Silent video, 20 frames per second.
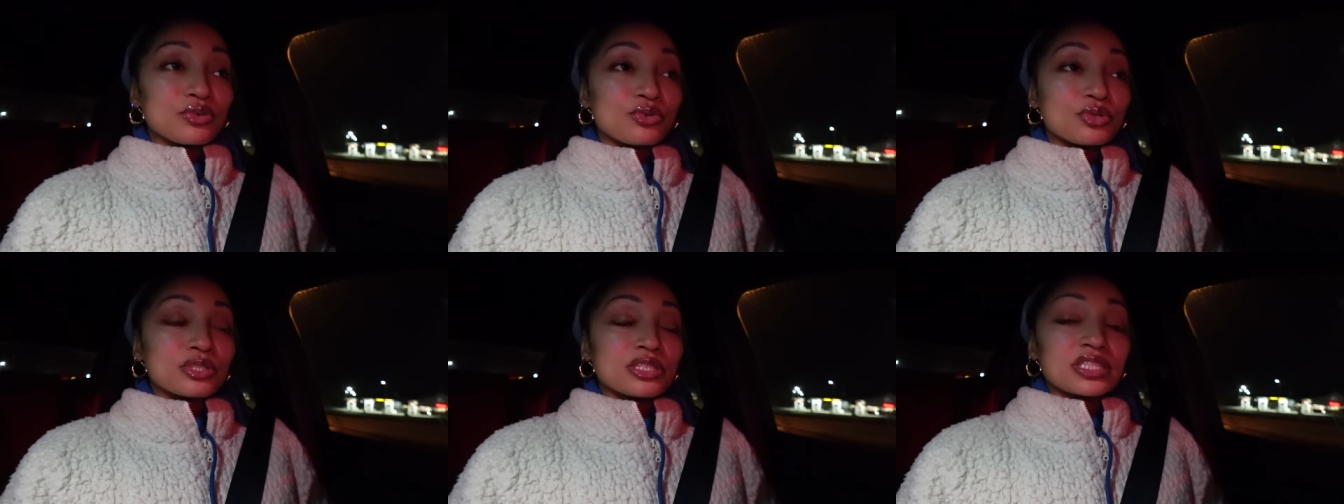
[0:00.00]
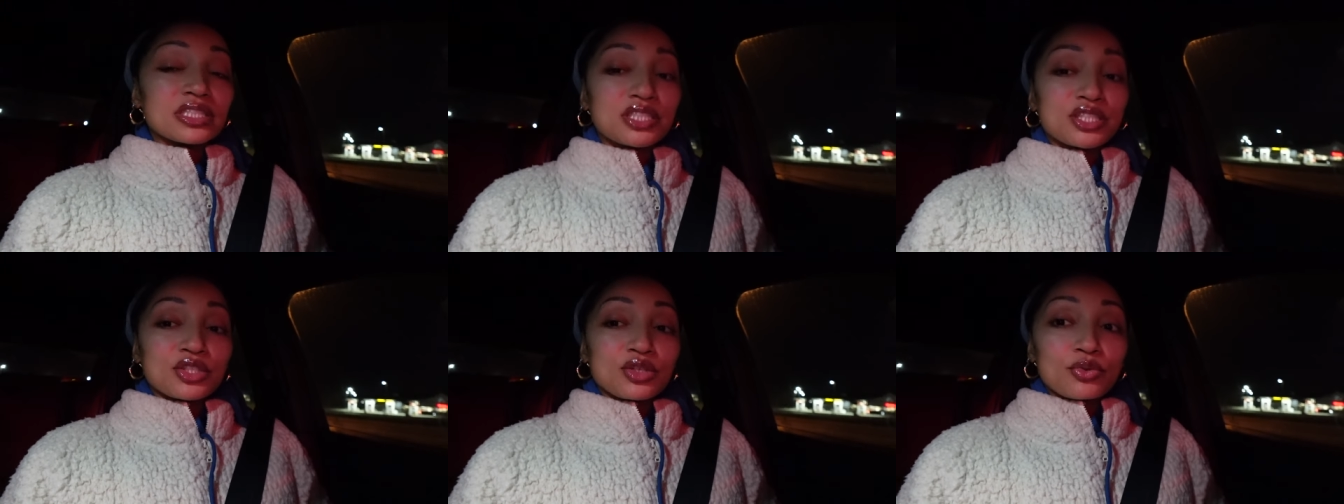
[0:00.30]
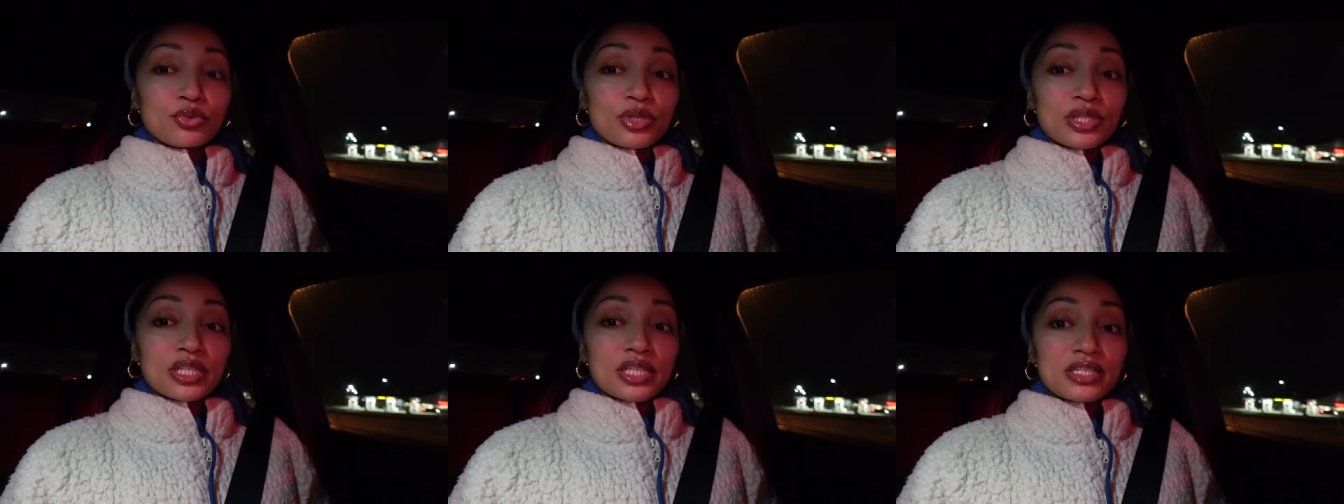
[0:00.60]
to dinner
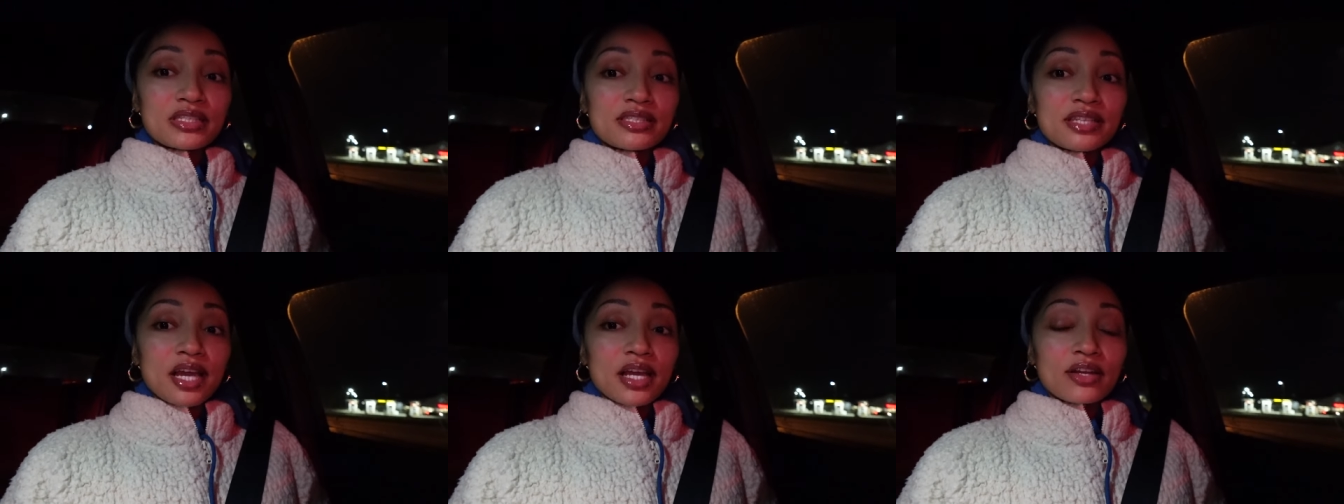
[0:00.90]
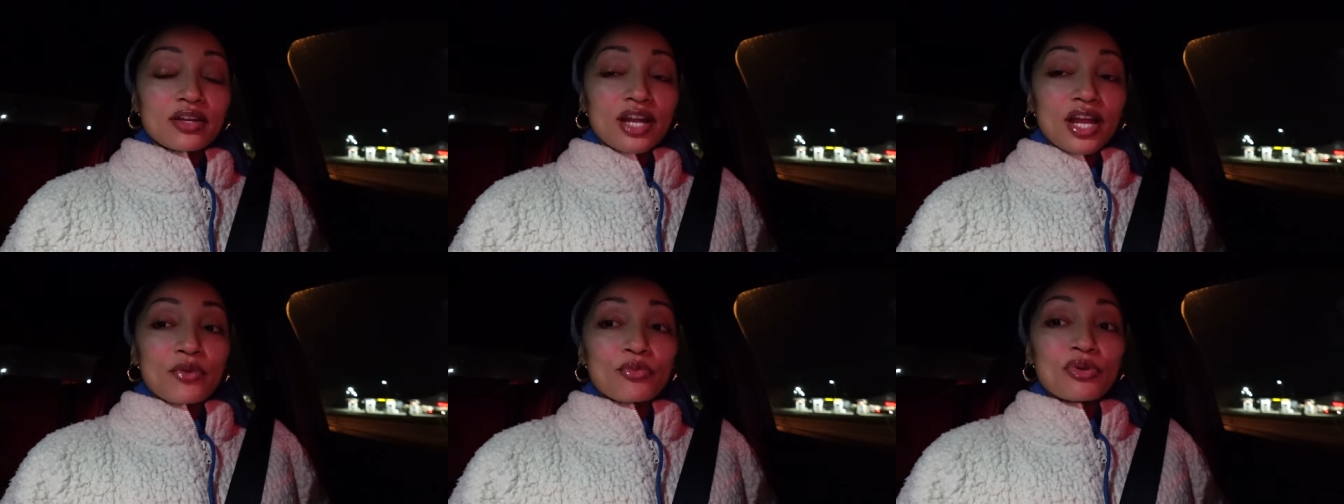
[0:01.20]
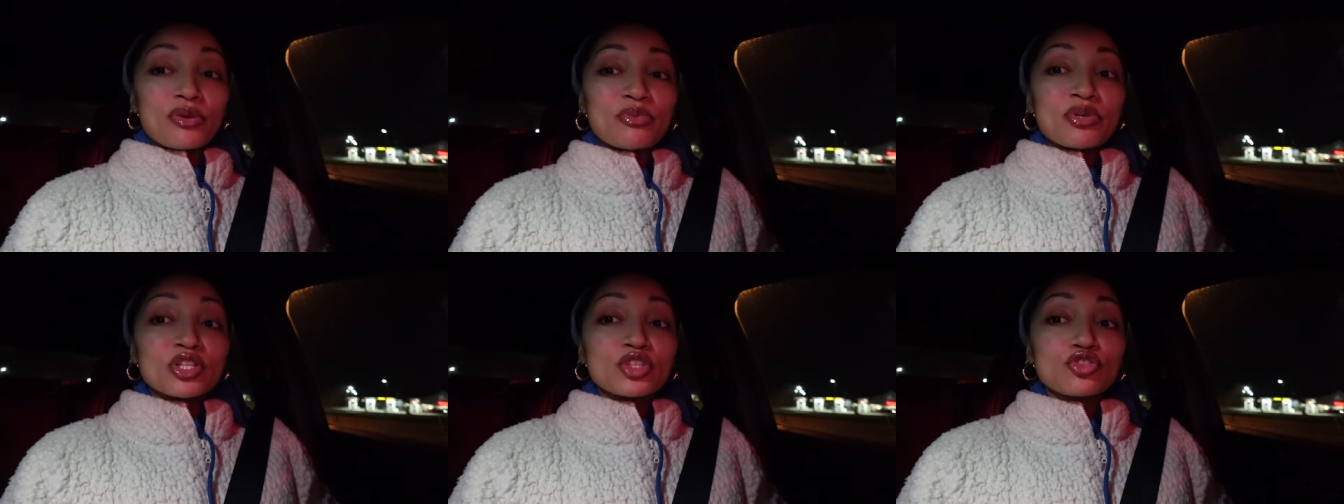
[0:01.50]
with this Saturday,
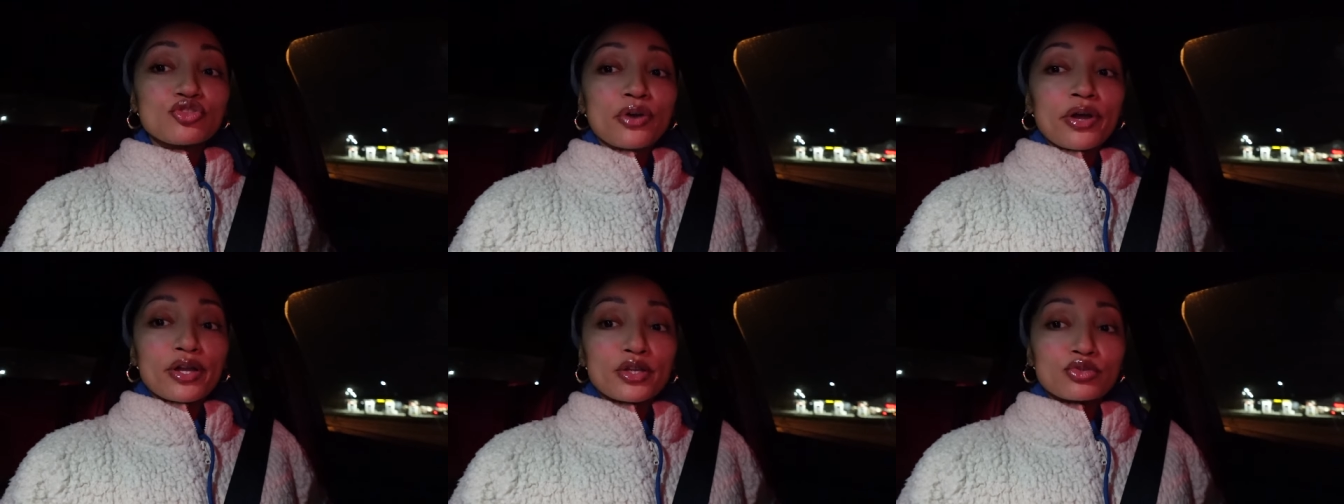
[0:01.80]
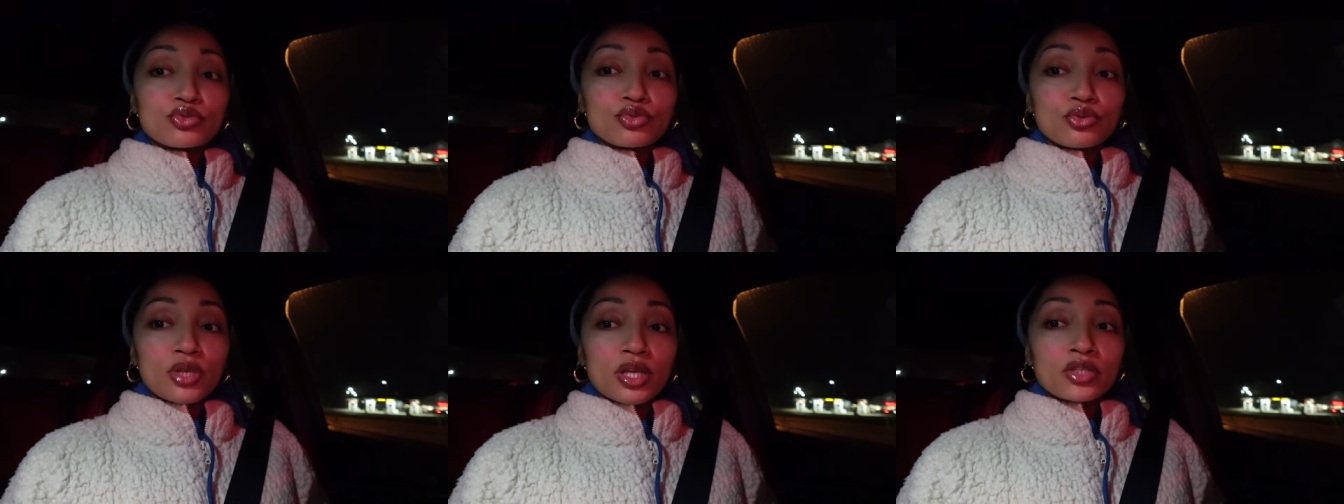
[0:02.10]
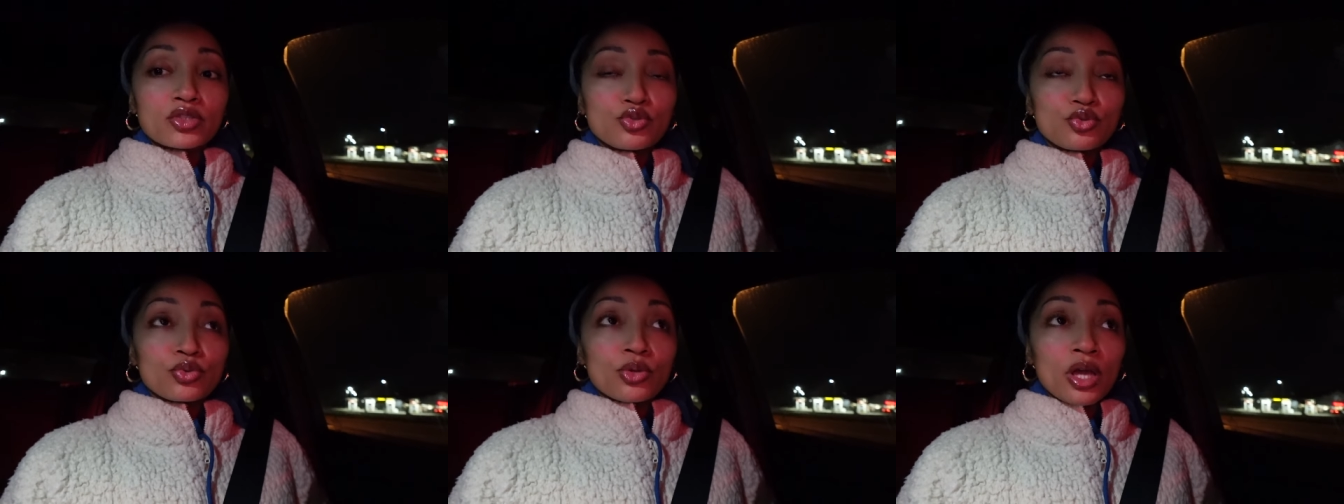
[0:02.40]
we've been trying to get
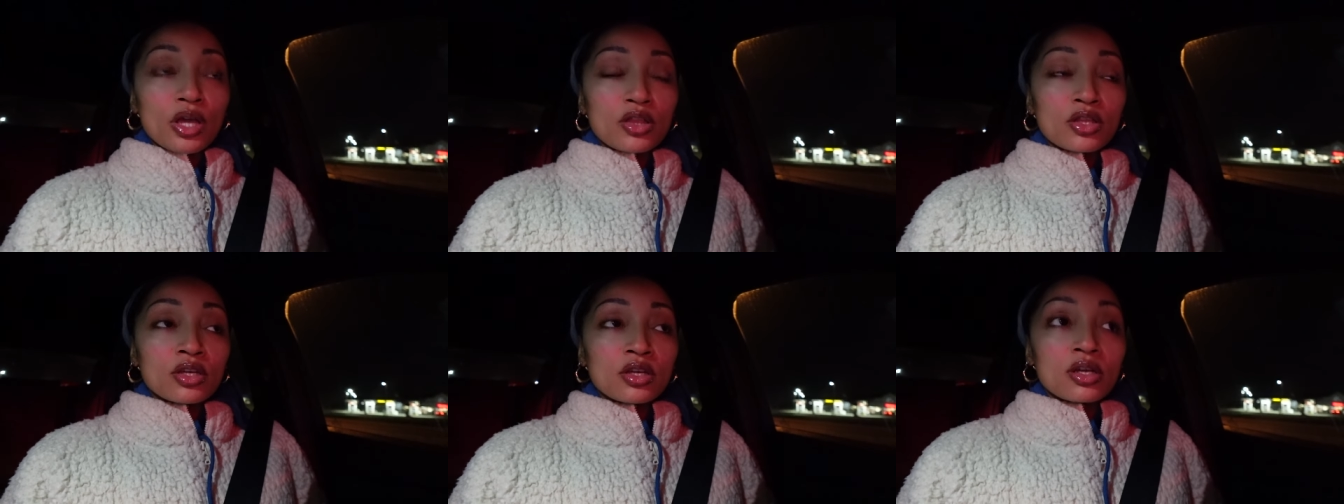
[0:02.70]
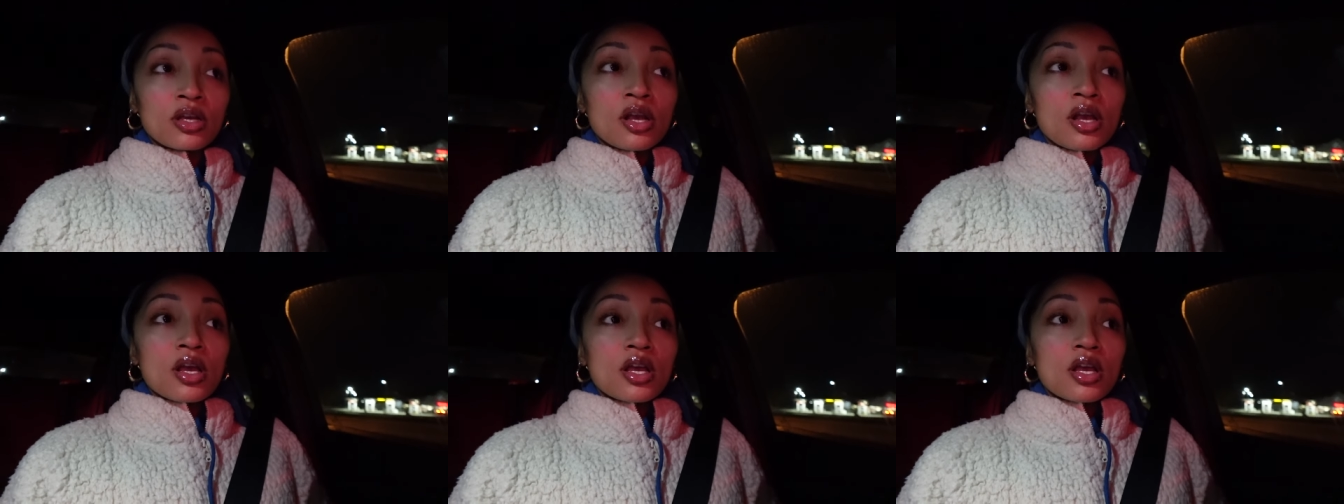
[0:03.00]
together